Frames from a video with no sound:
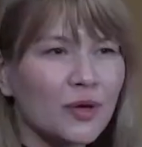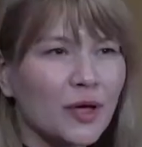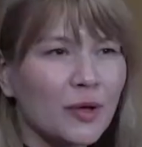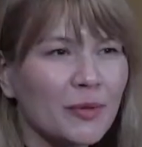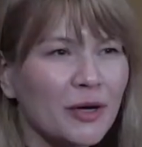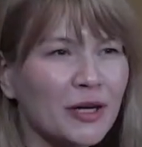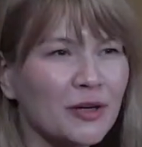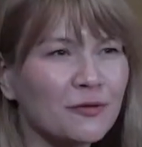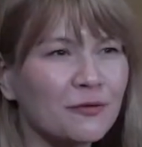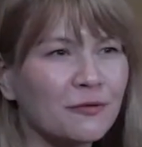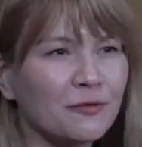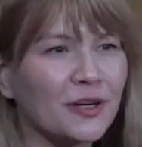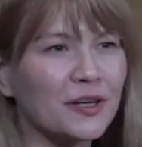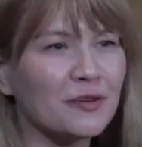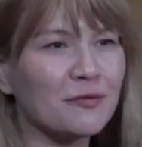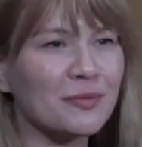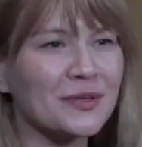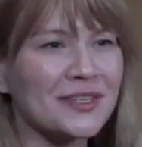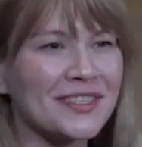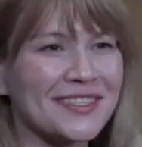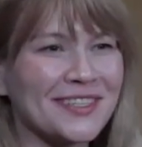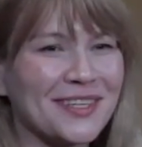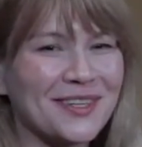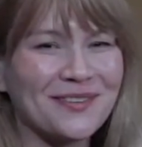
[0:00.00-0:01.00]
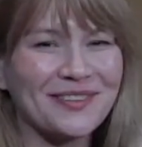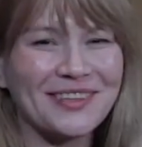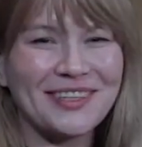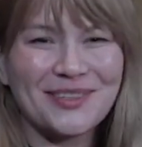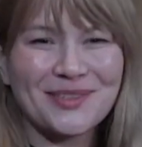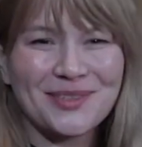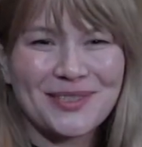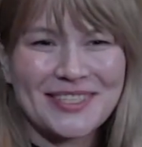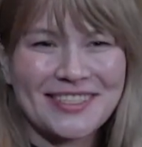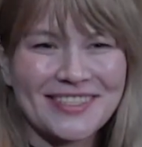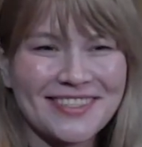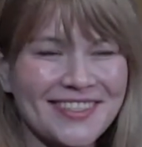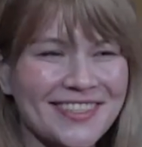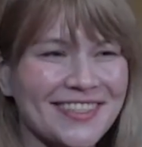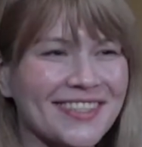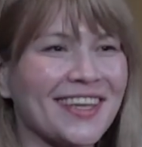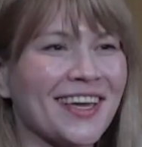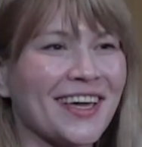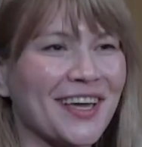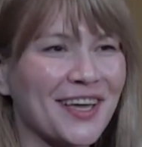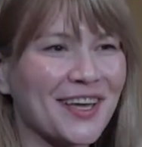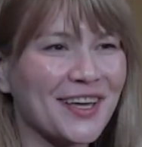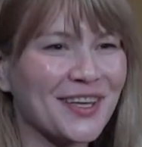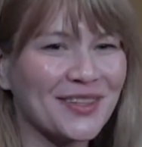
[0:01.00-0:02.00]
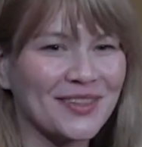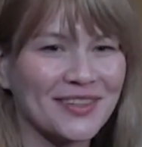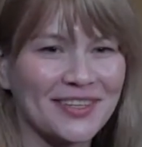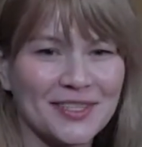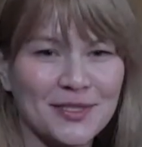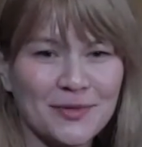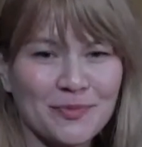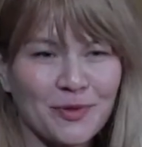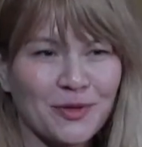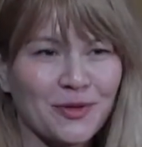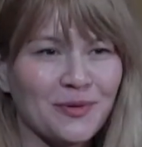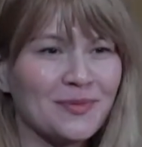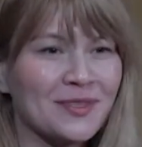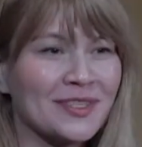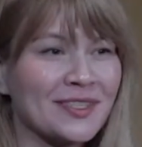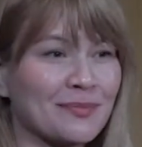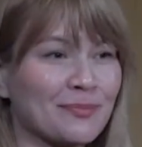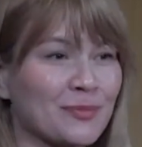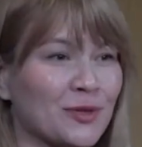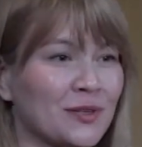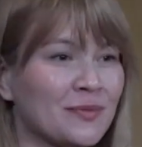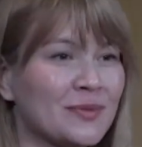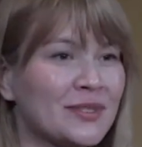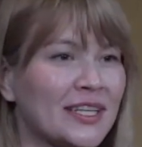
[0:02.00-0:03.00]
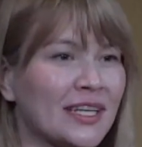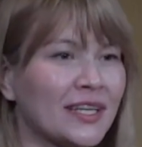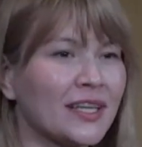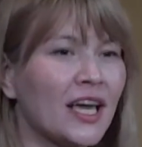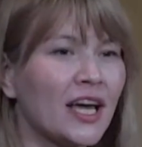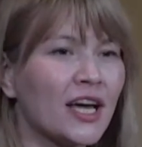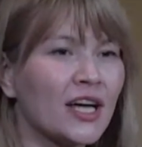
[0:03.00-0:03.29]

About 5% of the audience, that's promising.